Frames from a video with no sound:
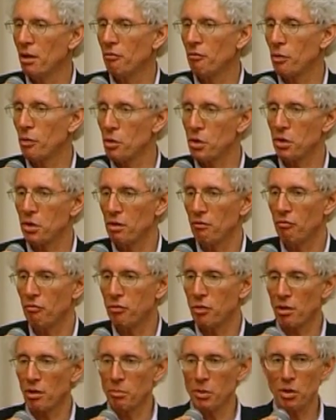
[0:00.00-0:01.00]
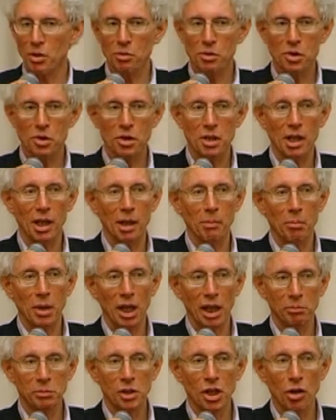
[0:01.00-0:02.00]
First and foremost,
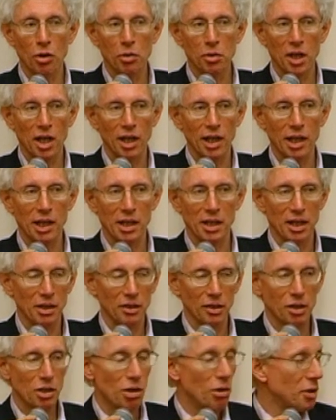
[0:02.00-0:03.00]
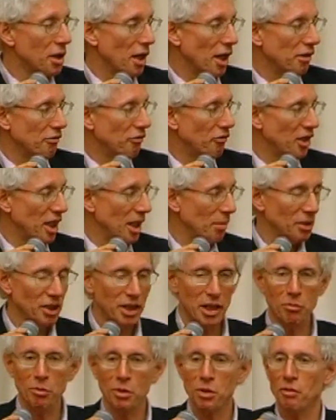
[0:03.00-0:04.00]
Bob Kogod and the Kogod
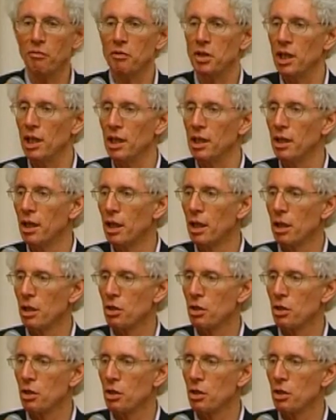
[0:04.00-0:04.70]
family, which have done